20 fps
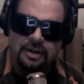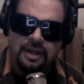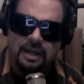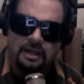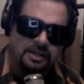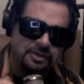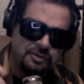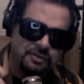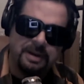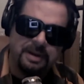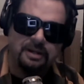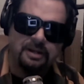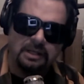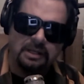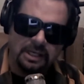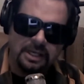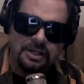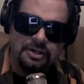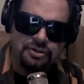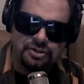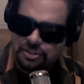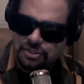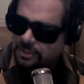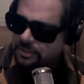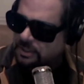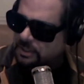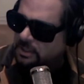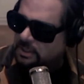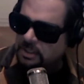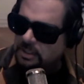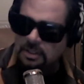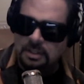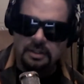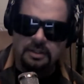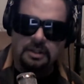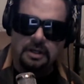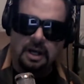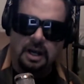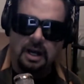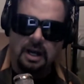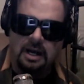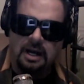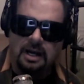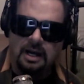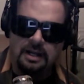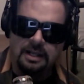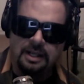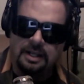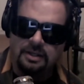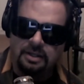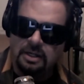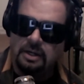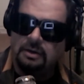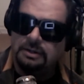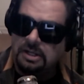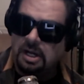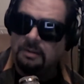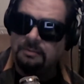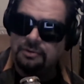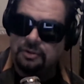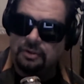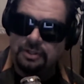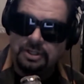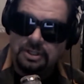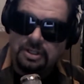Hell has been unleashed. It comes on